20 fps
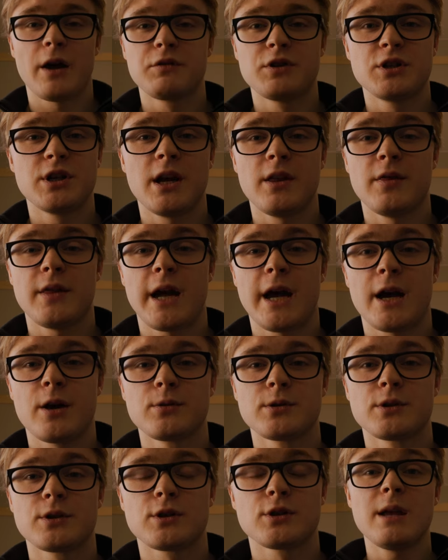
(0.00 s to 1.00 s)
have shit in the
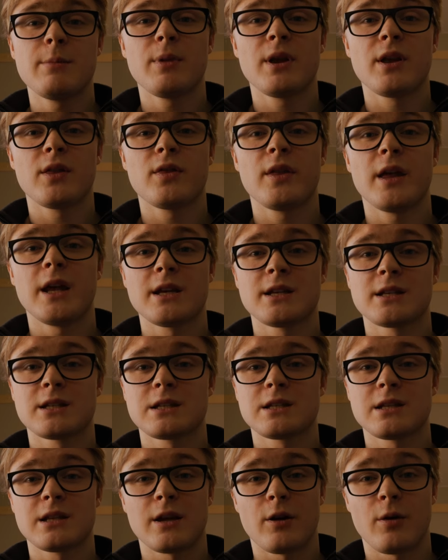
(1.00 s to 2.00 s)
house. Keeping
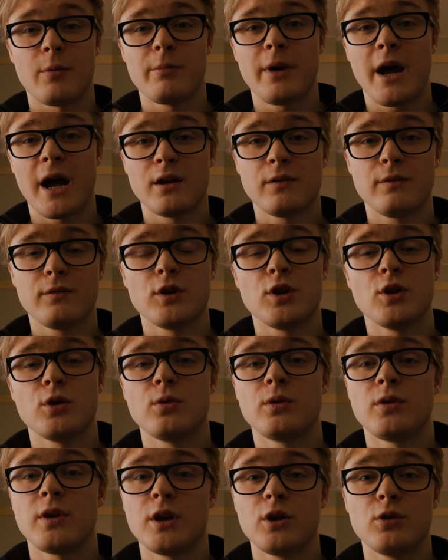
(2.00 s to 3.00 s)
things that are bad for
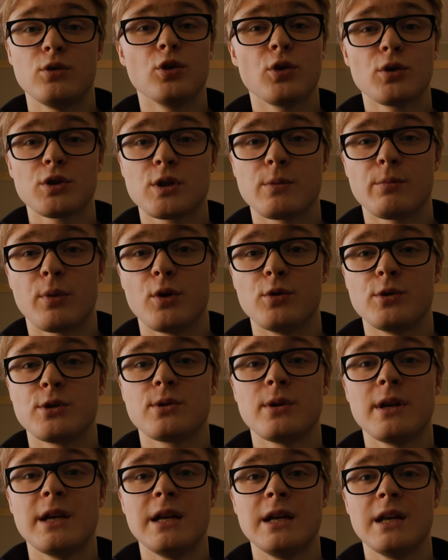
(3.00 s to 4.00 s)
you and that you're not
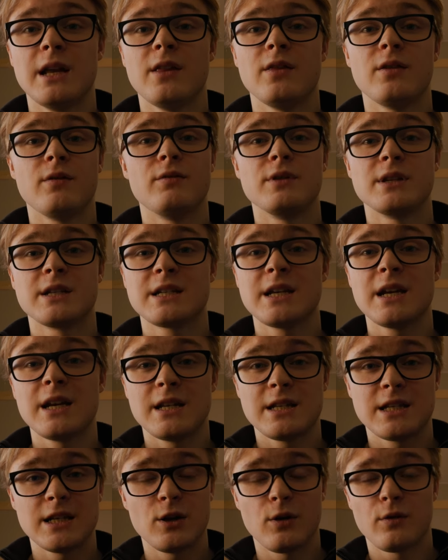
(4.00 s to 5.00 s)
supposed to eat in the
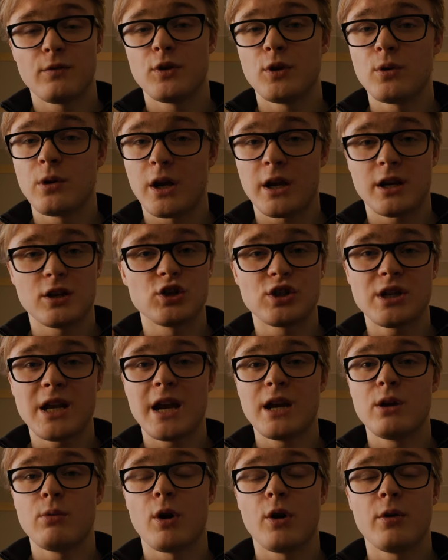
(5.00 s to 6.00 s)
vicinity of you, like just
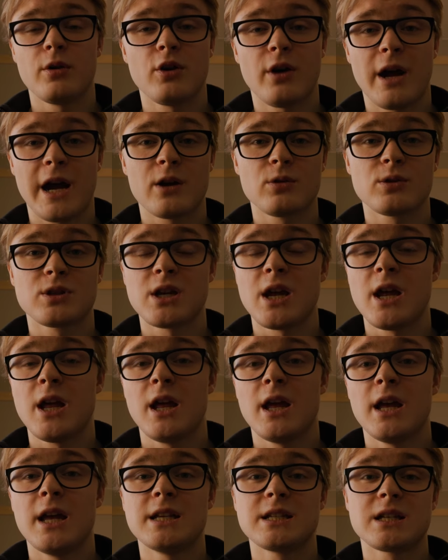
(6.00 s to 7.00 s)
anywhere in your house,
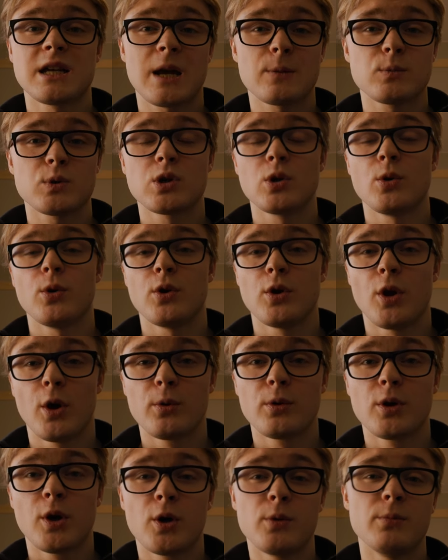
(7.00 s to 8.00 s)
is an absolute
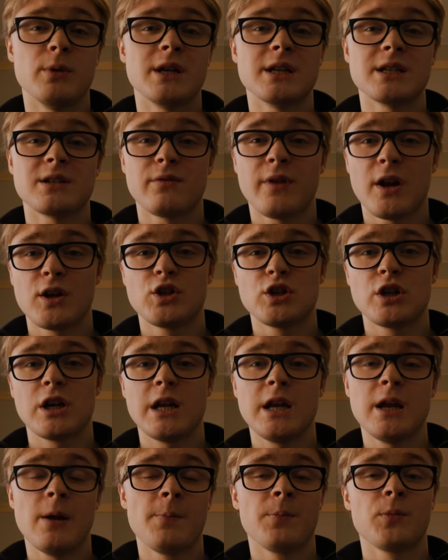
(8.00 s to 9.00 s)
no-go, because
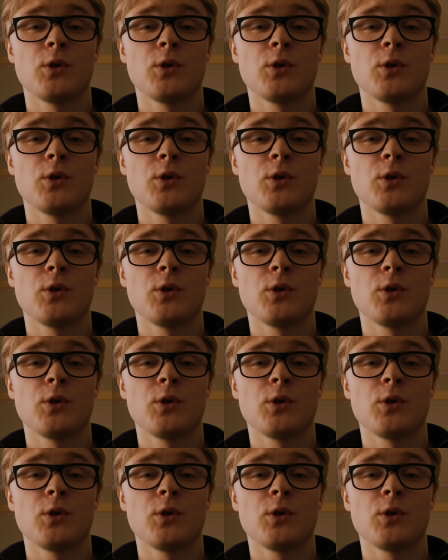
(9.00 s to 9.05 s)
eventually